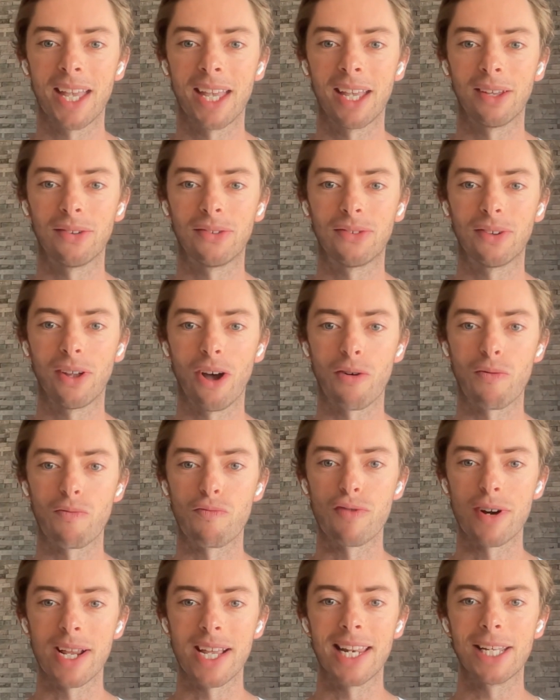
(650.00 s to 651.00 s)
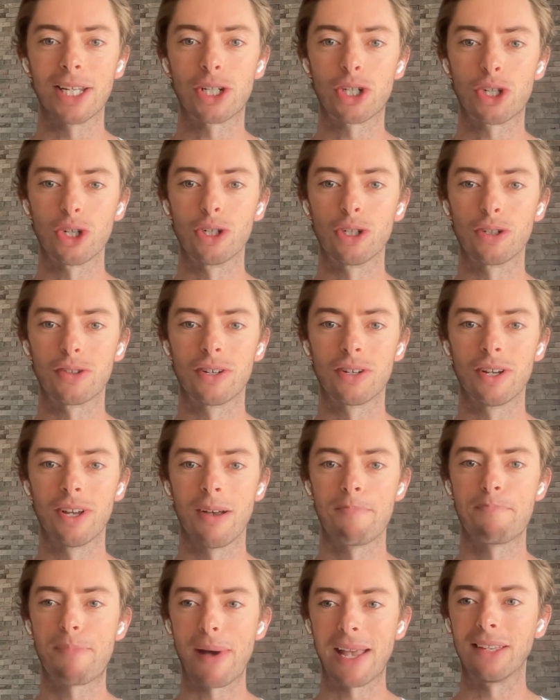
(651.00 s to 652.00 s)
is a really good
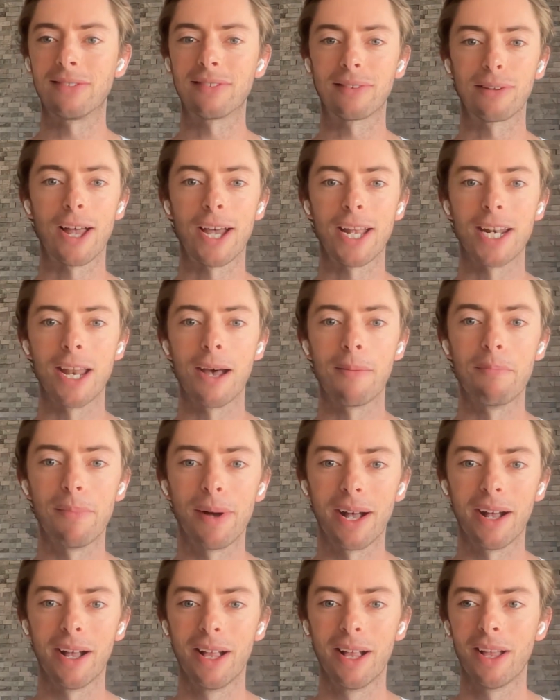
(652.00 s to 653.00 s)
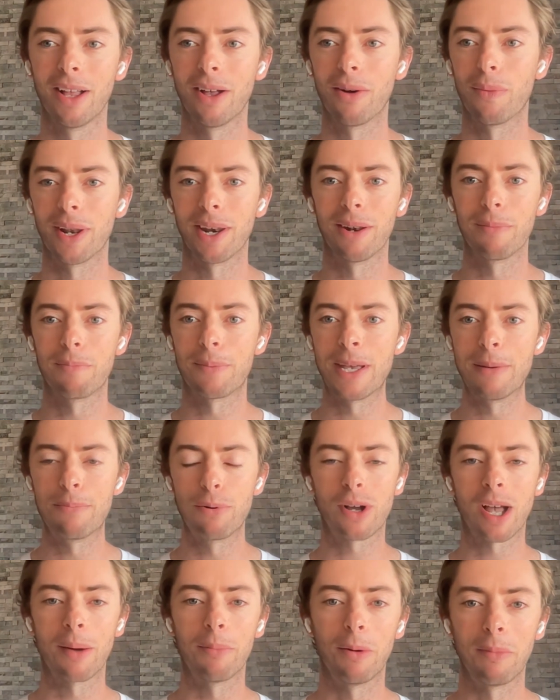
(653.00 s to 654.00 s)
baseline number. When
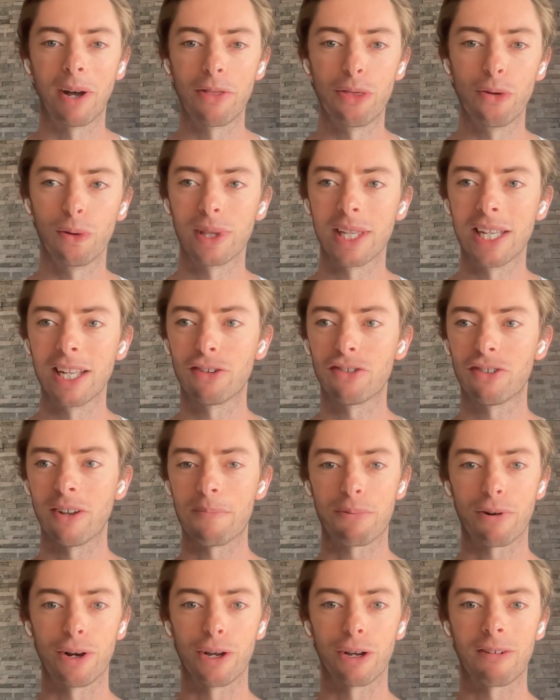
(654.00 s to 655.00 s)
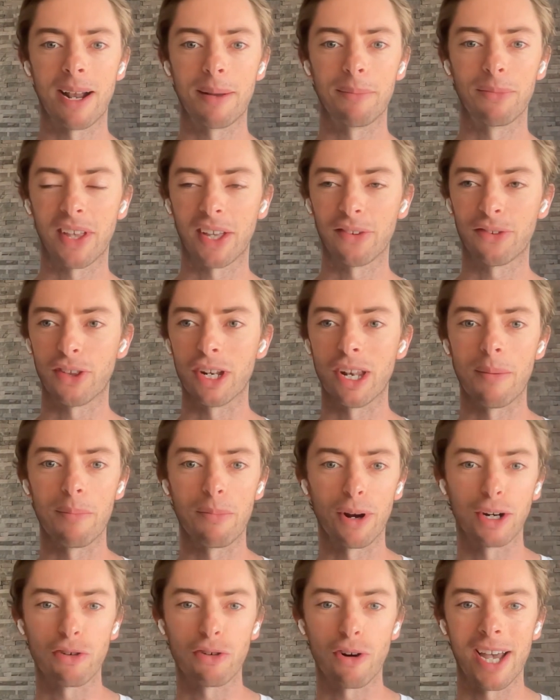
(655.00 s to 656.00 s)
people come on my thought leadership programs, that's the
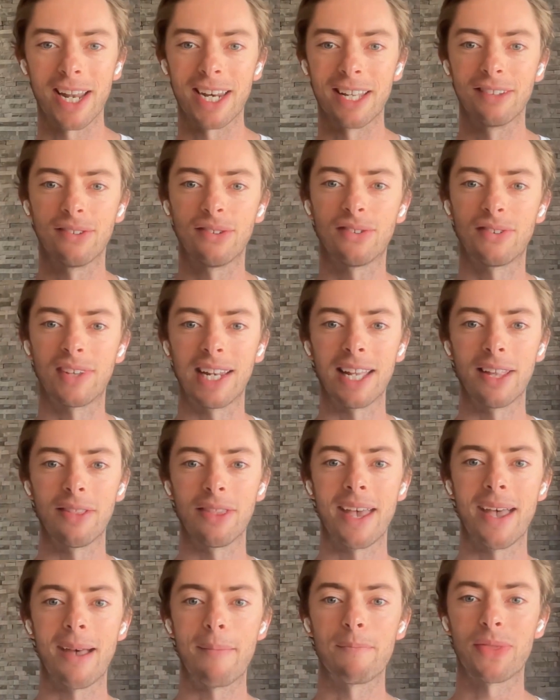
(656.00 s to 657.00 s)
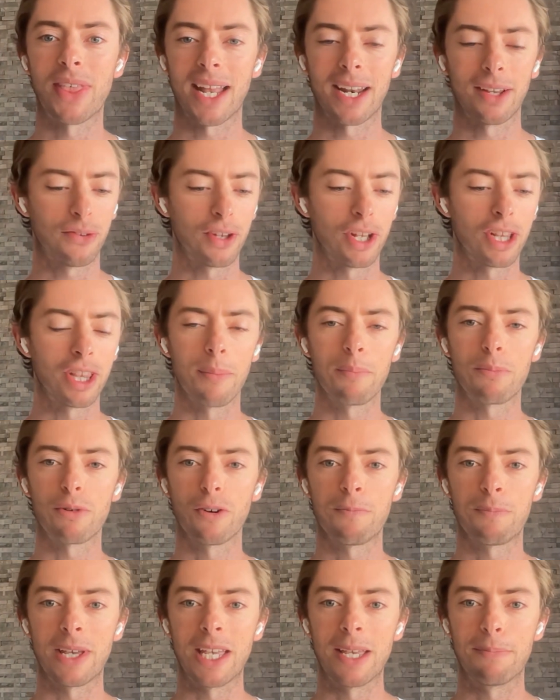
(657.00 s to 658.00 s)
number I try and instill in them. That is the
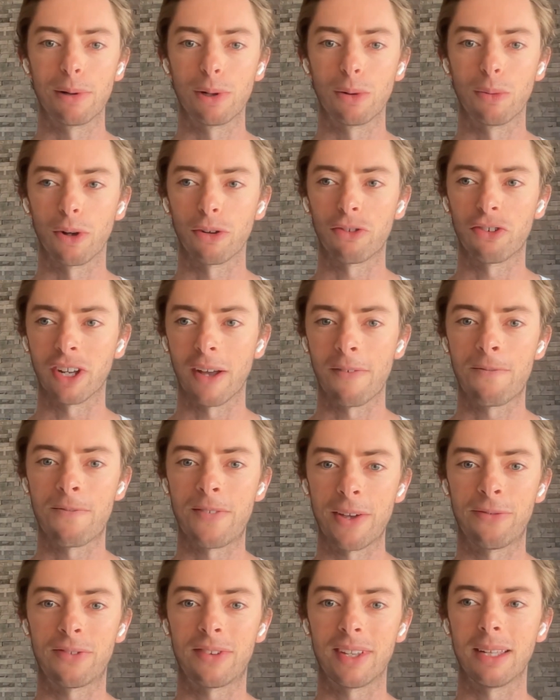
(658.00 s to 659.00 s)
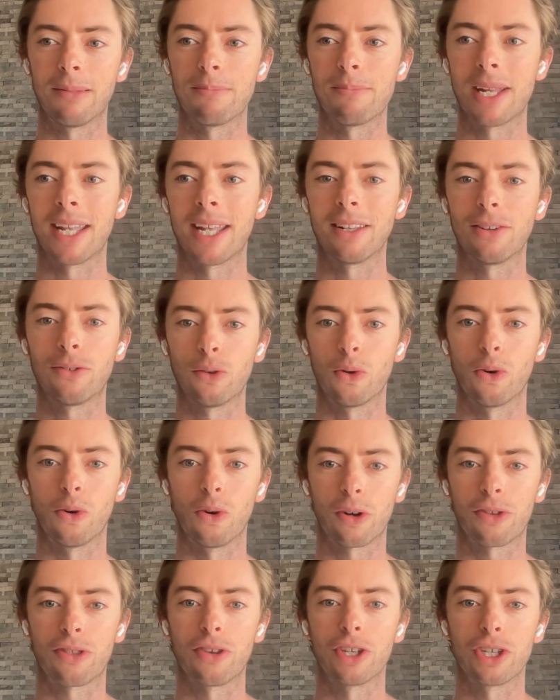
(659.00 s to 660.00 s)
number of people watching a 15 minute
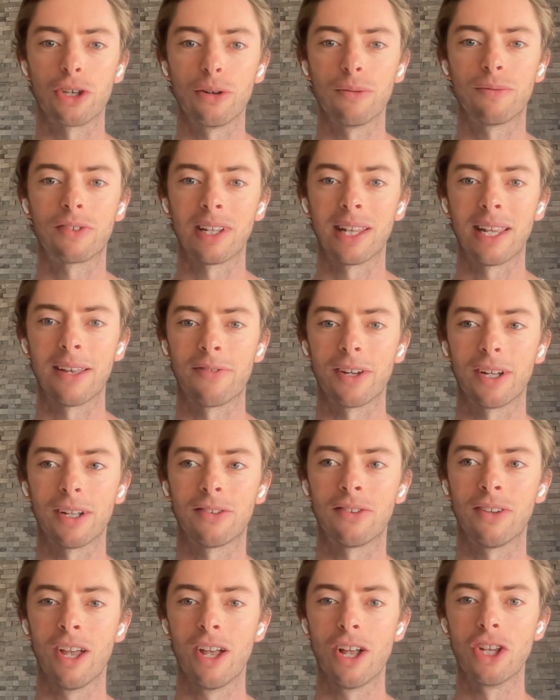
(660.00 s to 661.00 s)
talk that you've delivered